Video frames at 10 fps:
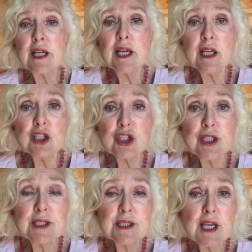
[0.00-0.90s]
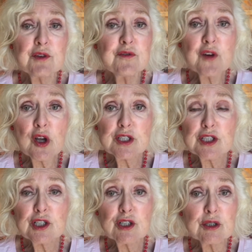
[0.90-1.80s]
She's a
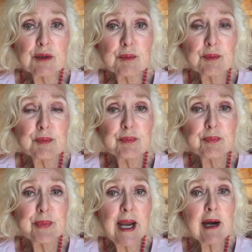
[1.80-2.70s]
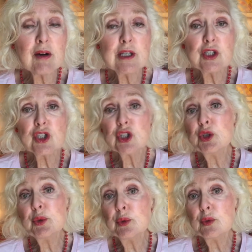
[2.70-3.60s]
foster parent to